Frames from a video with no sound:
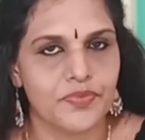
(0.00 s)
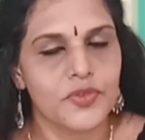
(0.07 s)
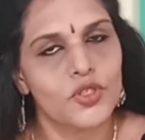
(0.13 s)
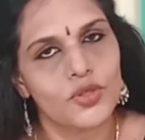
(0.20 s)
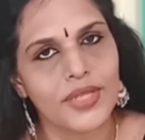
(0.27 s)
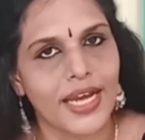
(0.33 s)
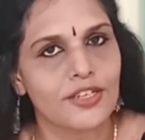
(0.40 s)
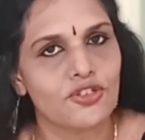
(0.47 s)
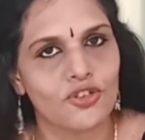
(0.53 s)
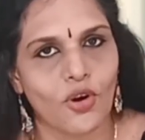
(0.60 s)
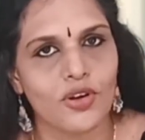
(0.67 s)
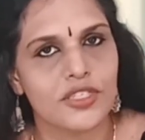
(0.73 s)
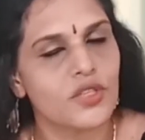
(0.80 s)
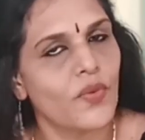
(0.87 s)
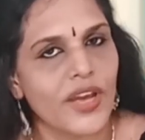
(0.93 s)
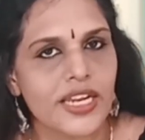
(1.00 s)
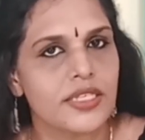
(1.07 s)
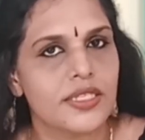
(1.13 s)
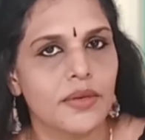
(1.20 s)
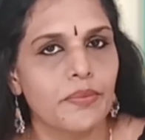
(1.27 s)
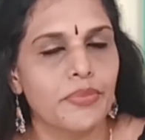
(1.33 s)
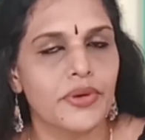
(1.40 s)
So that's all. So very
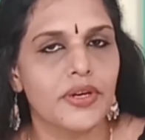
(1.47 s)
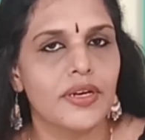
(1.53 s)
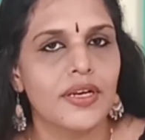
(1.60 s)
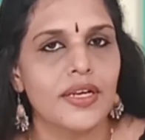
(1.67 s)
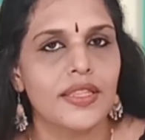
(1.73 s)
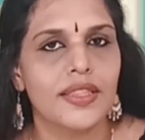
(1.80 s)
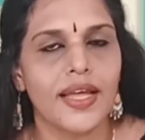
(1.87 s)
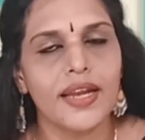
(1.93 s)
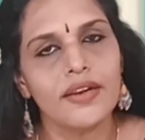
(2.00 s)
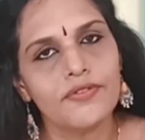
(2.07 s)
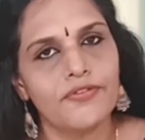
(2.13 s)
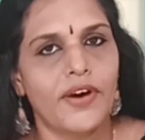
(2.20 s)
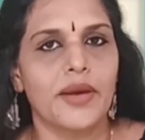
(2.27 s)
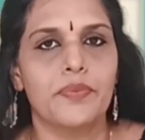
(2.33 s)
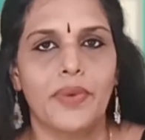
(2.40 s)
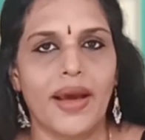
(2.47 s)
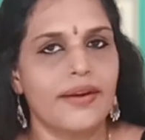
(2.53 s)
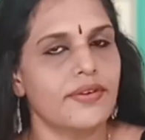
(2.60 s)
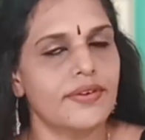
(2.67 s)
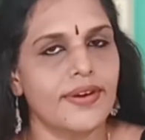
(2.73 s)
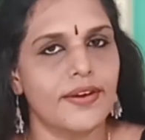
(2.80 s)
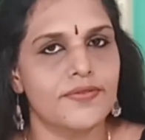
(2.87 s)
simple. Then 5
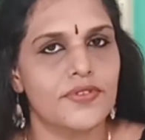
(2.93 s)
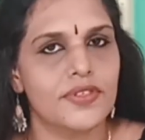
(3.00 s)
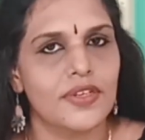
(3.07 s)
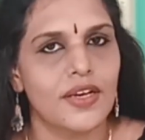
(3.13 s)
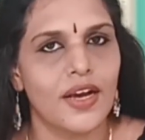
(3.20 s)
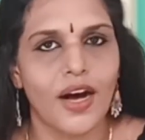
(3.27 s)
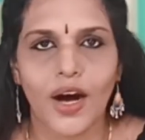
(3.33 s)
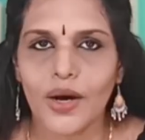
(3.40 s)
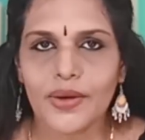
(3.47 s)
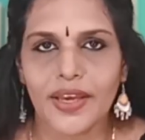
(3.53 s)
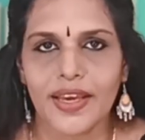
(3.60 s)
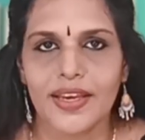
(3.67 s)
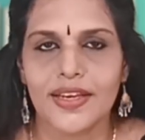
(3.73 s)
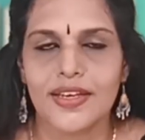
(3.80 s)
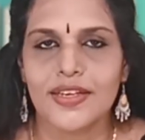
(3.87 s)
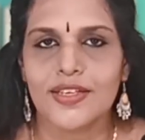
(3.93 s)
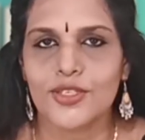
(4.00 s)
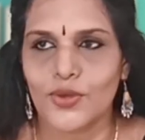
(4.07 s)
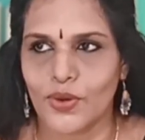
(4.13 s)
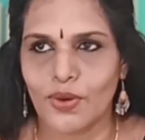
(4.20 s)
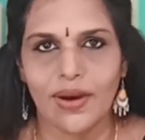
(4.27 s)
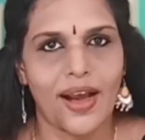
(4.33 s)
paragraphs. Okay,
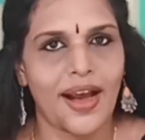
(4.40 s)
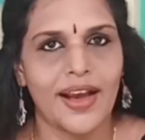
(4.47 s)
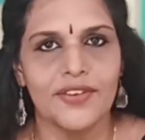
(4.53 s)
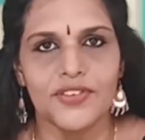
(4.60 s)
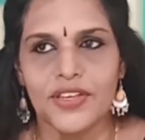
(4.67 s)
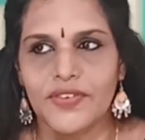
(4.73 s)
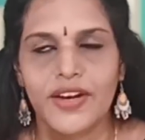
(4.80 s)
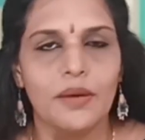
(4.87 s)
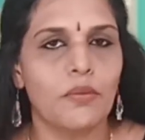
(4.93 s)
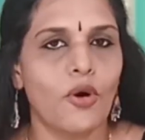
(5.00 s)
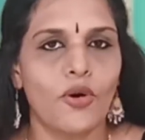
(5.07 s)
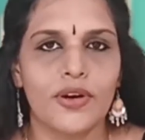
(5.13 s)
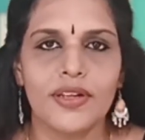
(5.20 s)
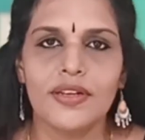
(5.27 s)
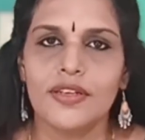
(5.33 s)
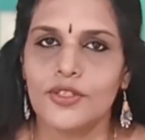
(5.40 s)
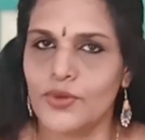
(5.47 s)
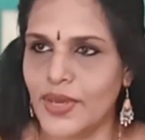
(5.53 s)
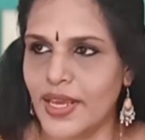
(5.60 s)
so I've given a model. You